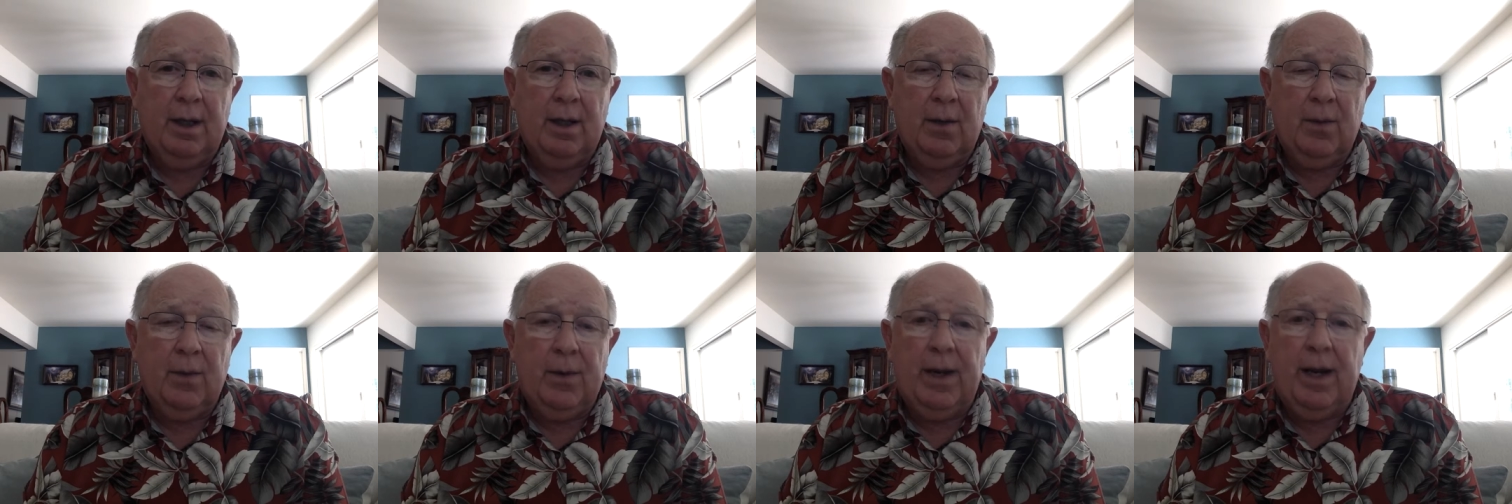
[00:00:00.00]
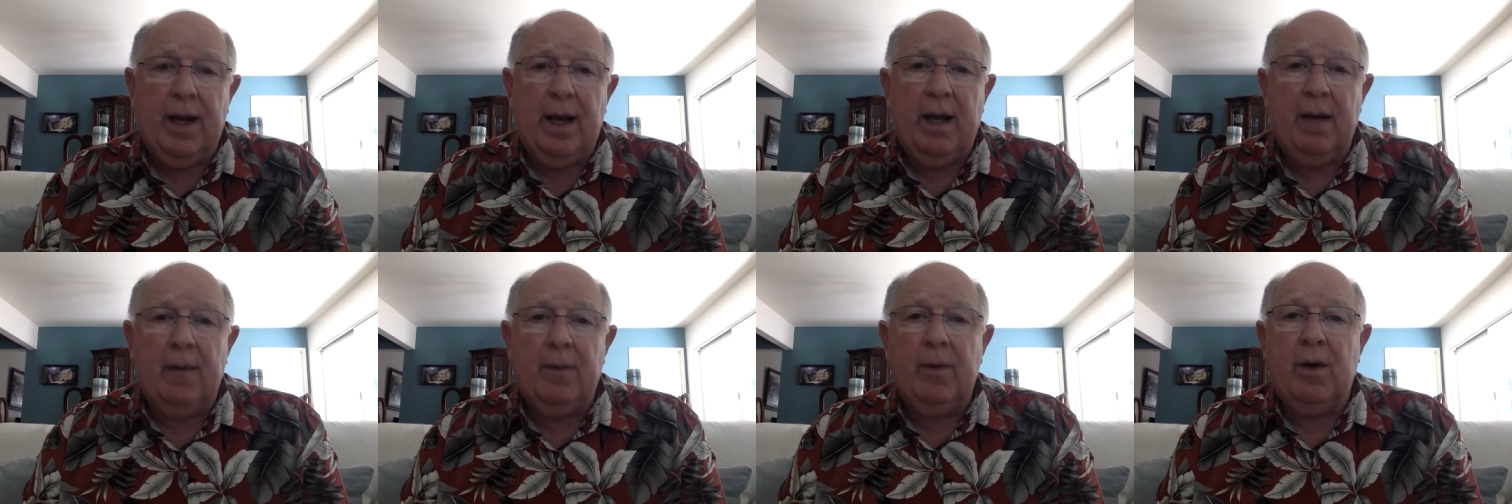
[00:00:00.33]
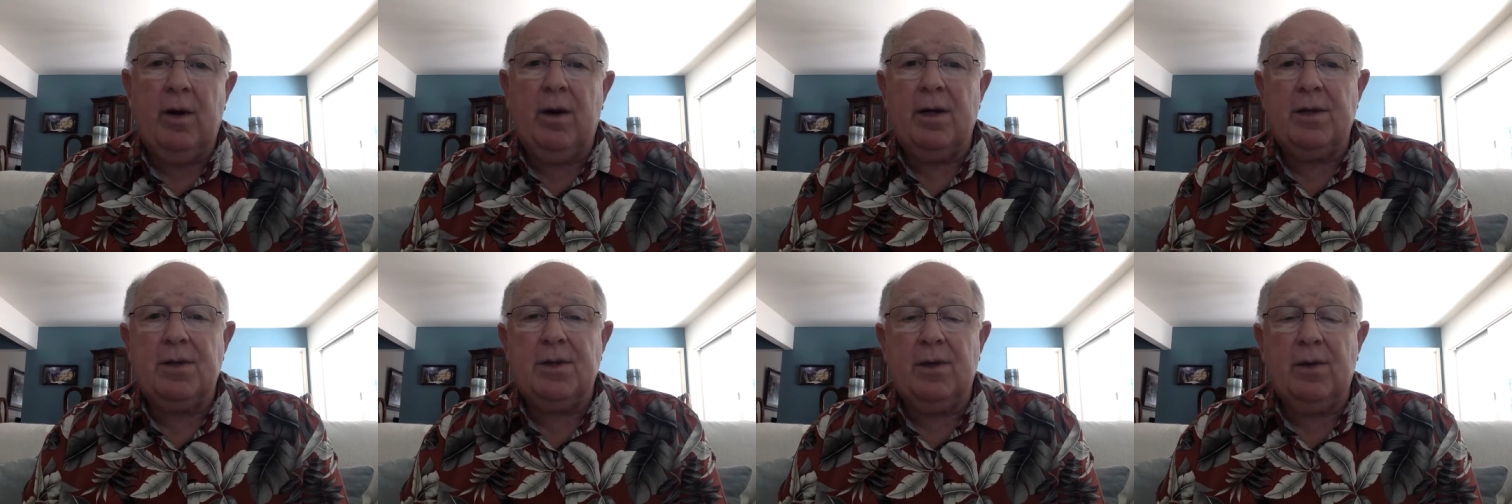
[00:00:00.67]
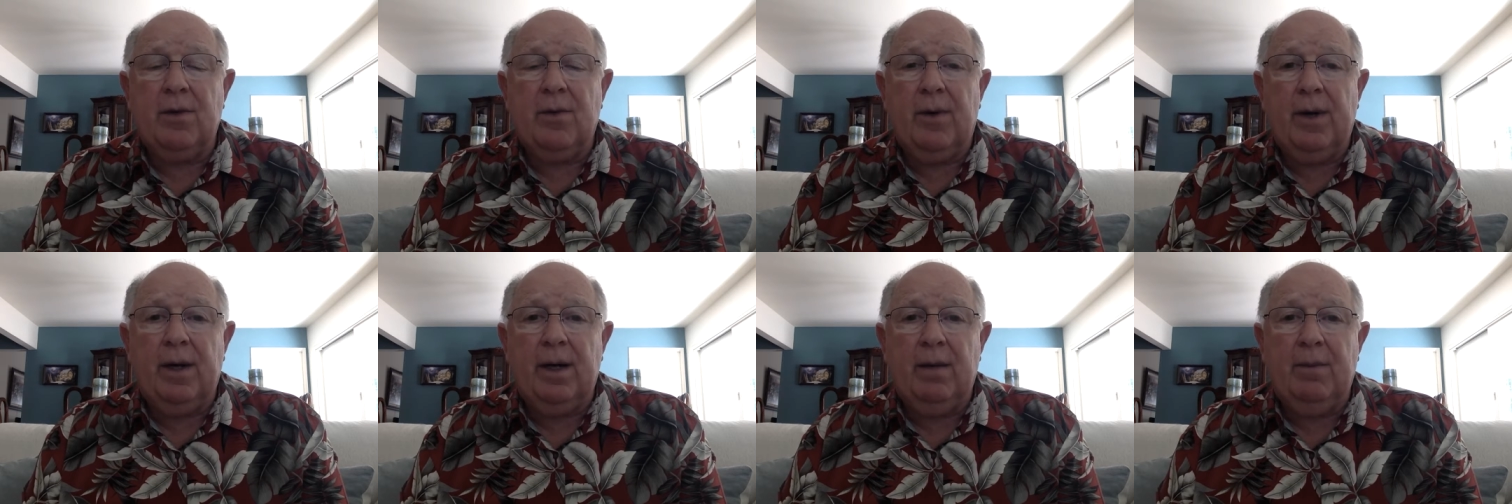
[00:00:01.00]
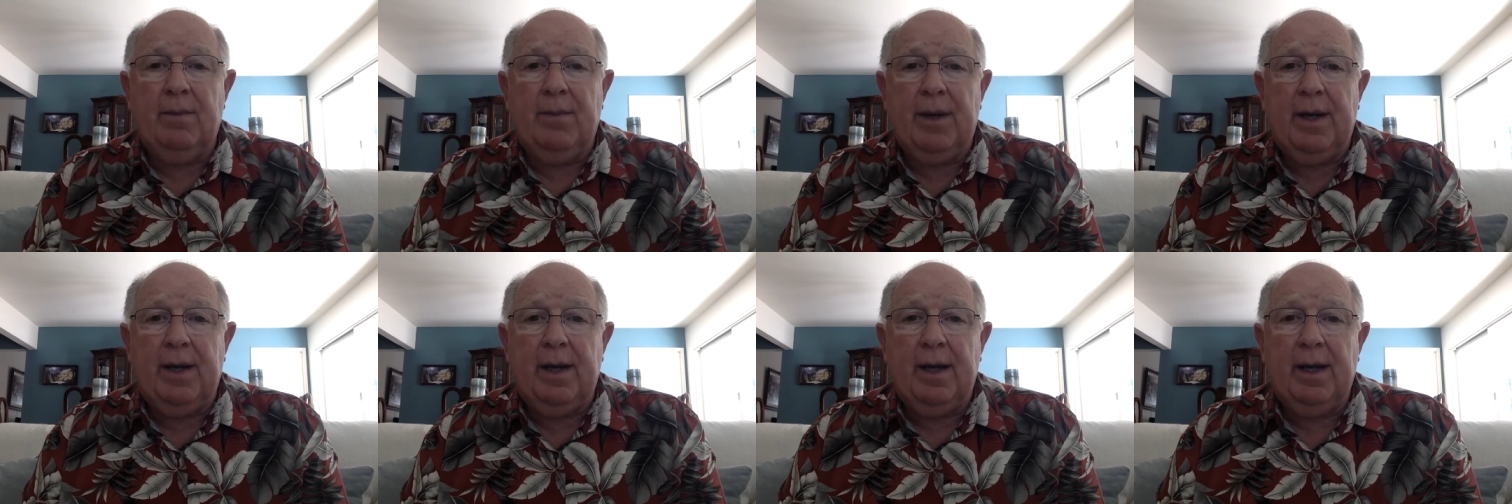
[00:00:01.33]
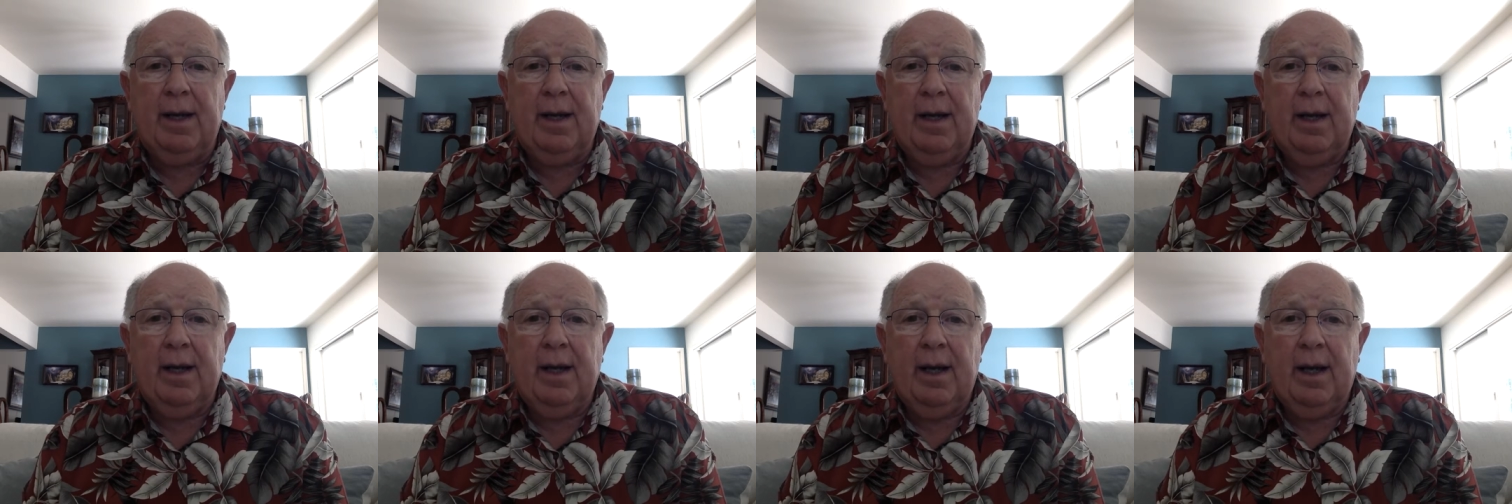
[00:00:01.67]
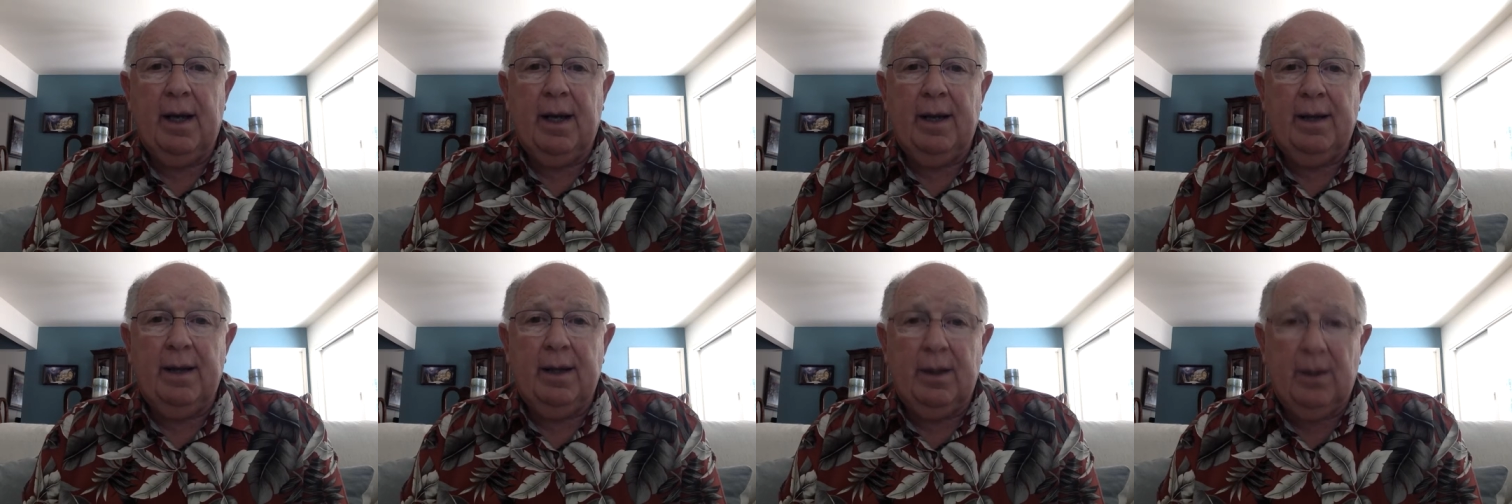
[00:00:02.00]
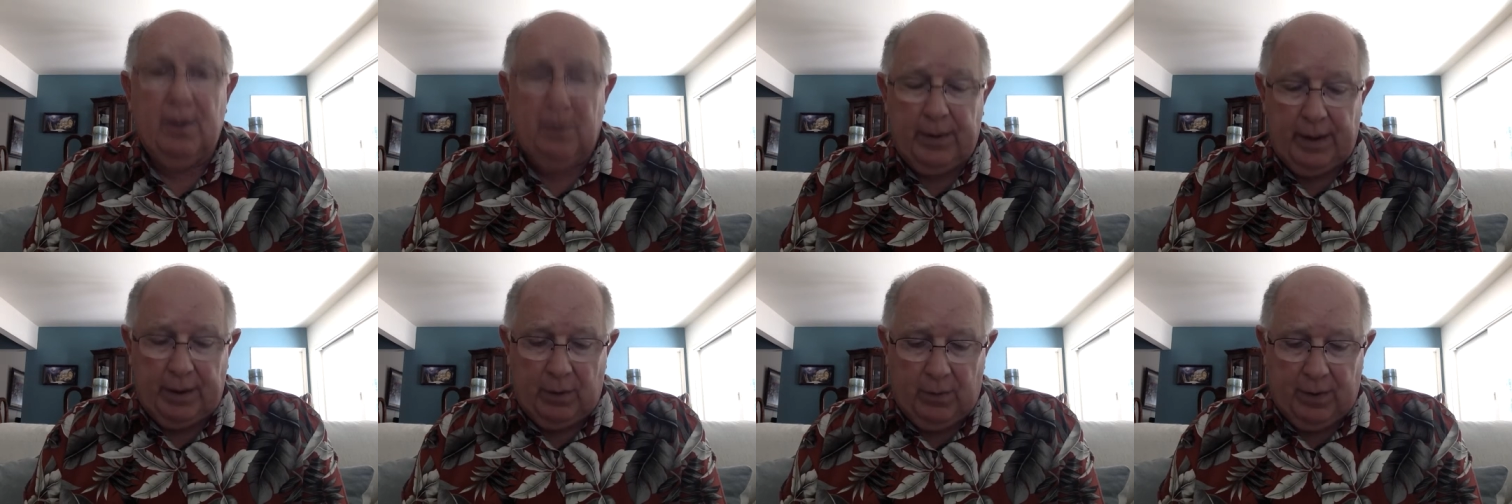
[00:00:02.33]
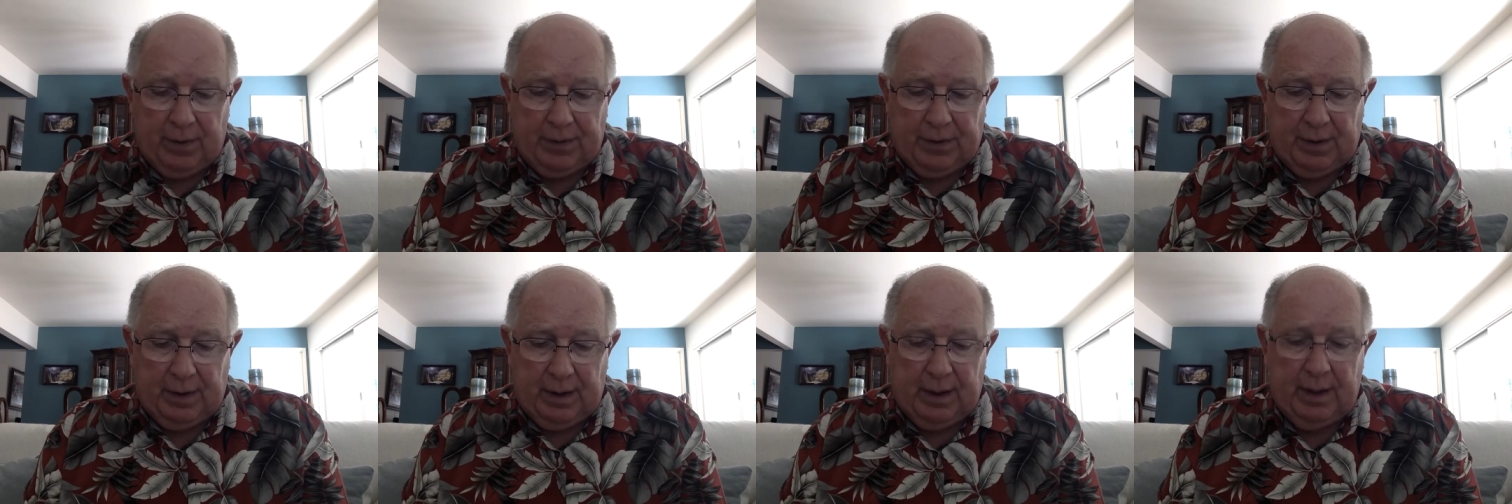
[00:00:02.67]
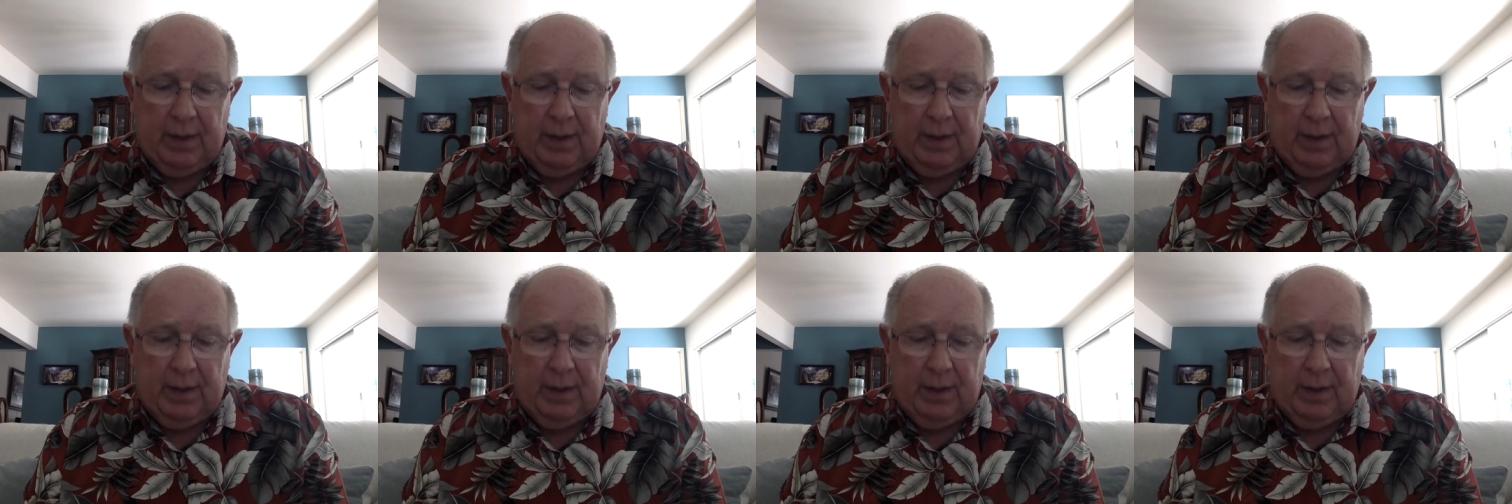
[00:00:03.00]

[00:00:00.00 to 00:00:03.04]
rehab costs are going to be, and then knowing what